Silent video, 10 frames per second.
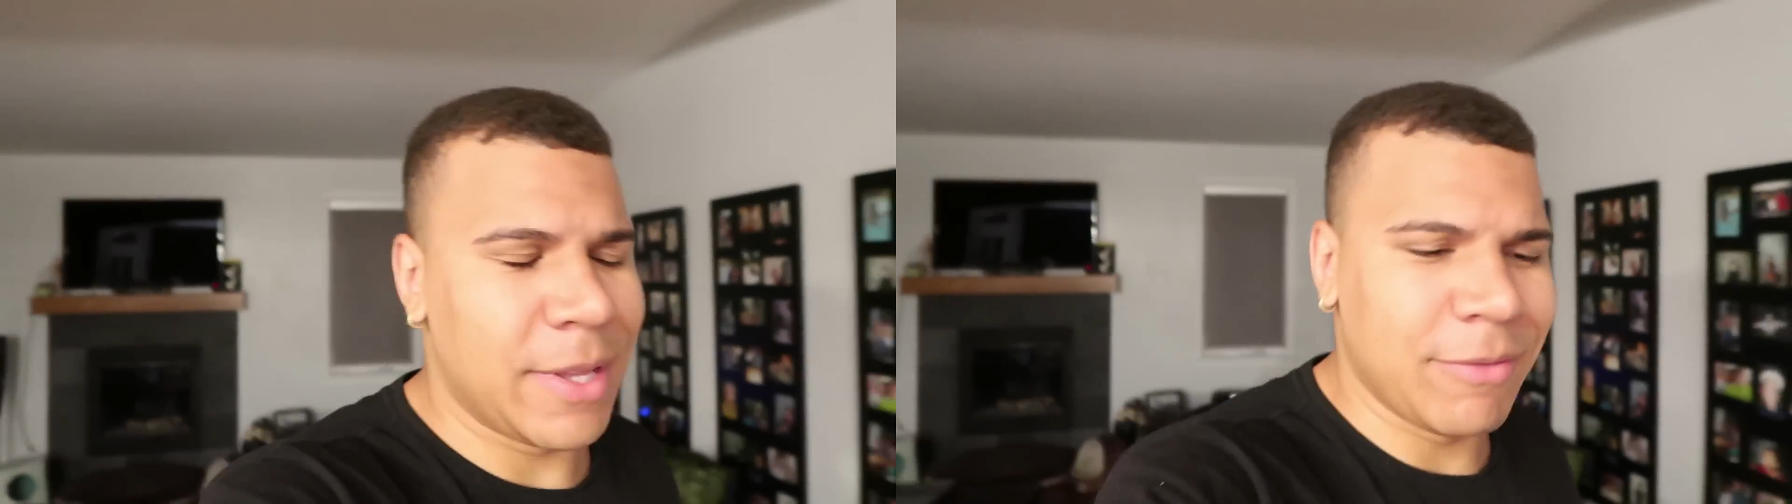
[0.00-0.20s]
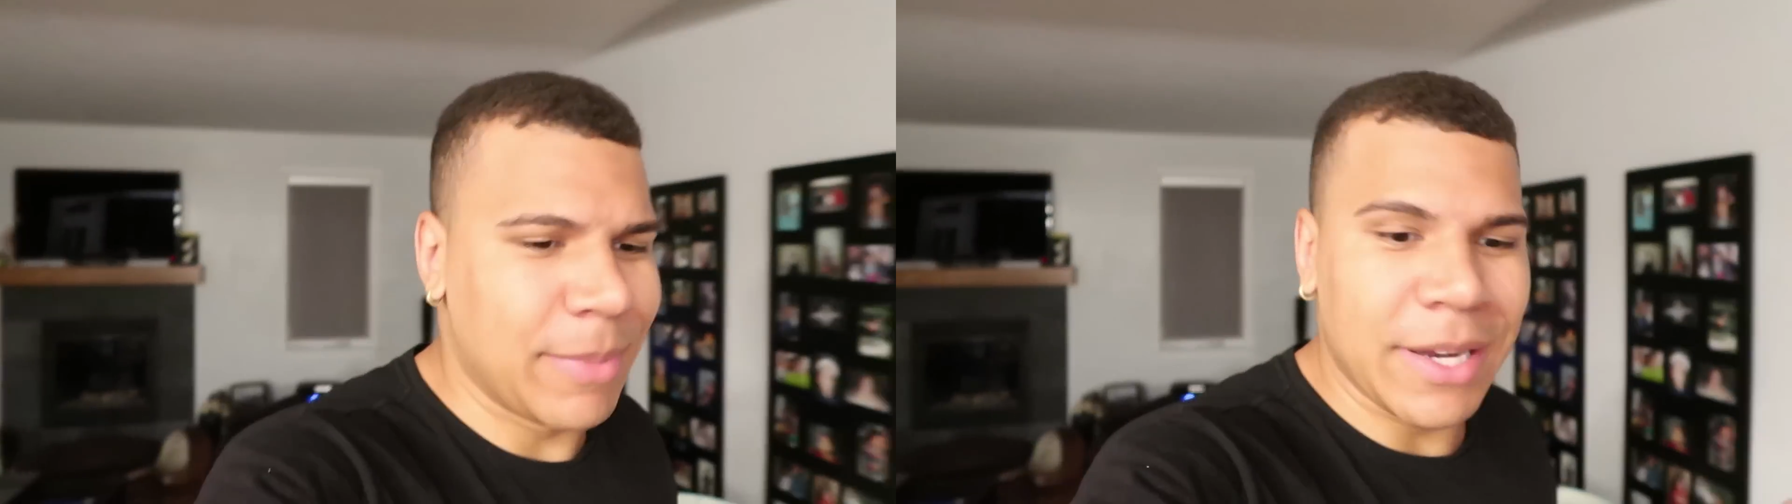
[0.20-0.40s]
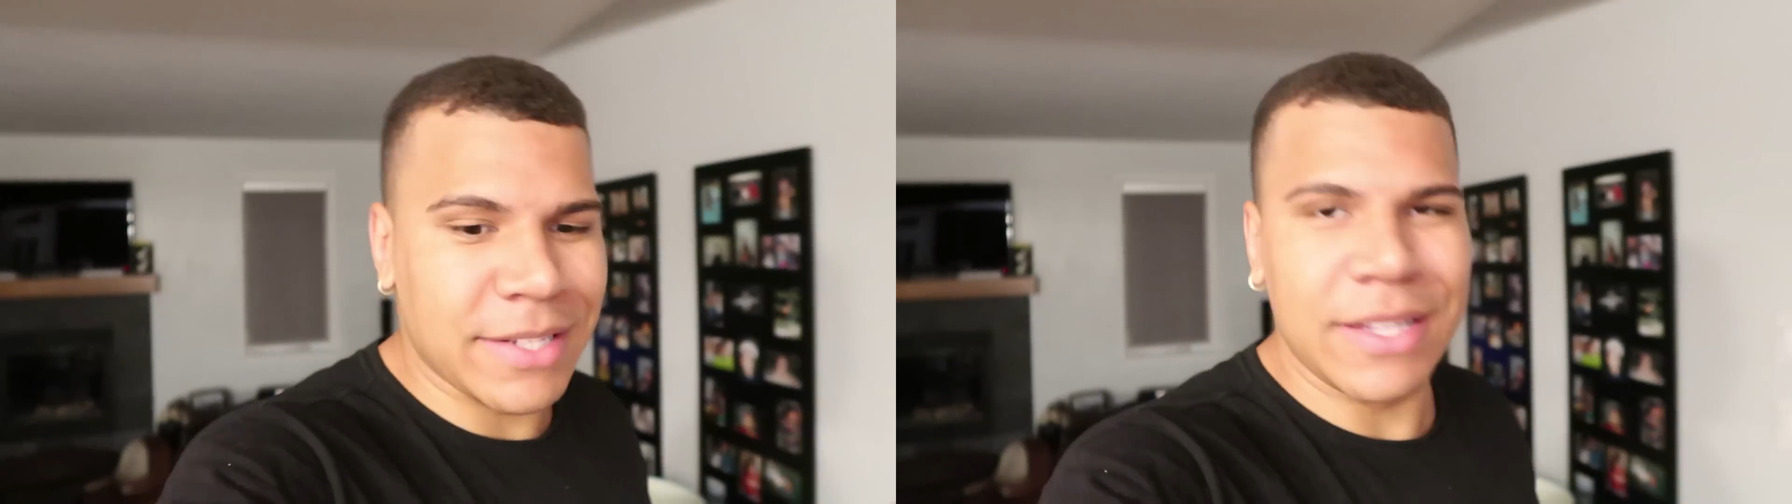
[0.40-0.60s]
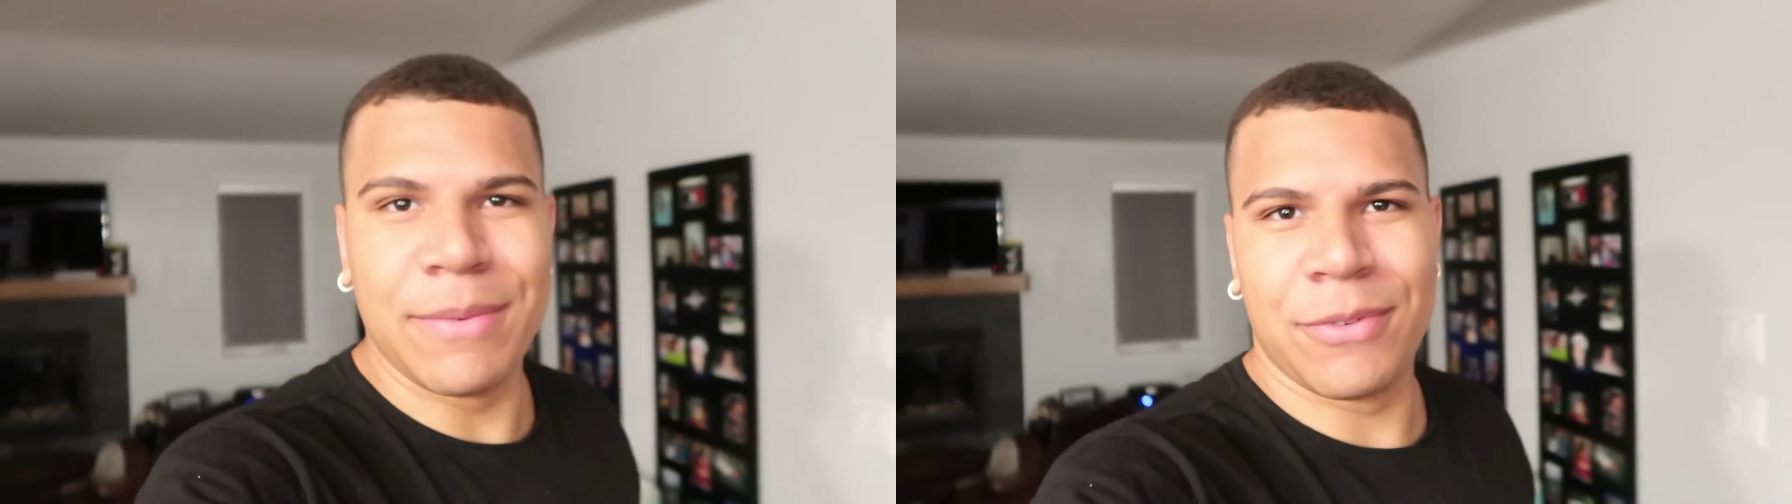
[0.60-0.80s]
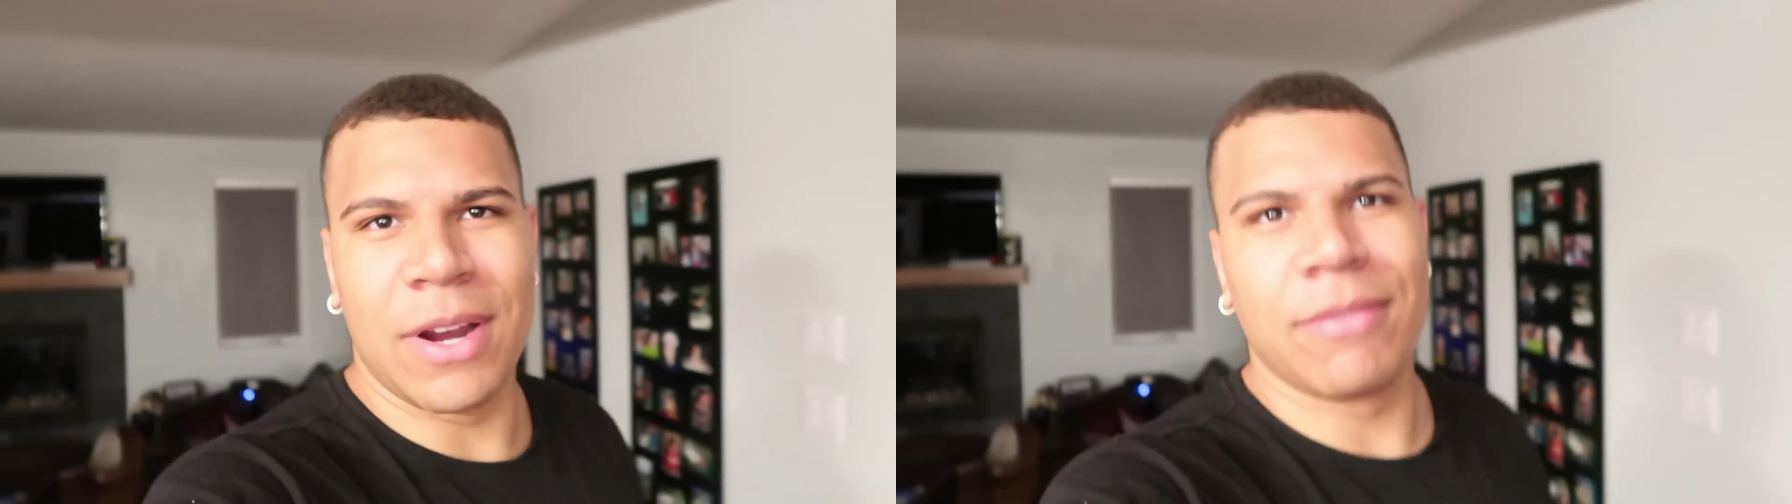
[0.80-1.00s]
They've been
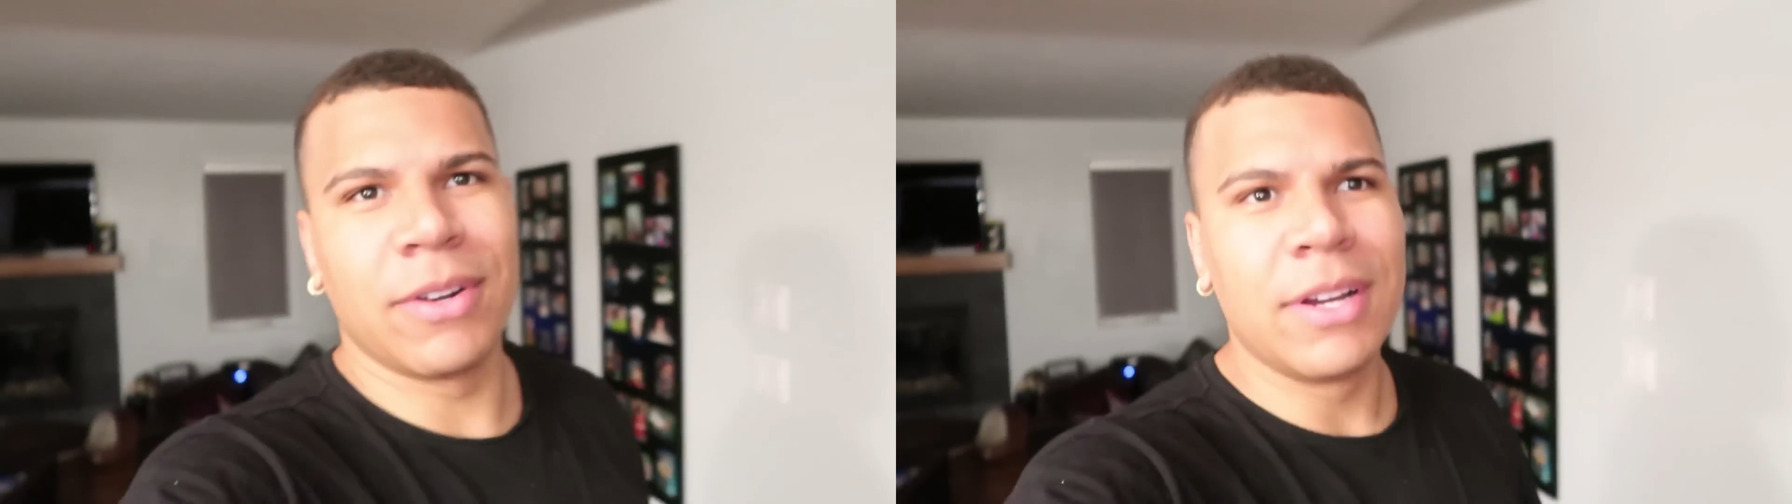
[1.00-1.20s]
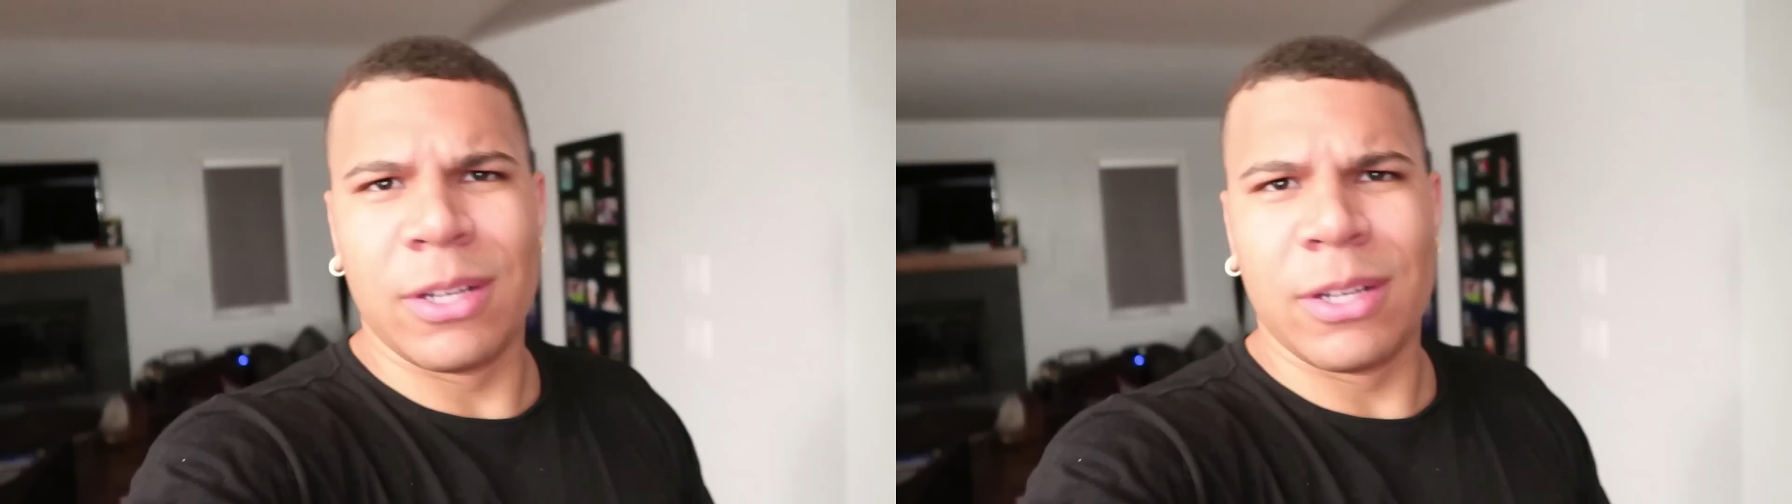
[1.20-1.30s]
asleep forever.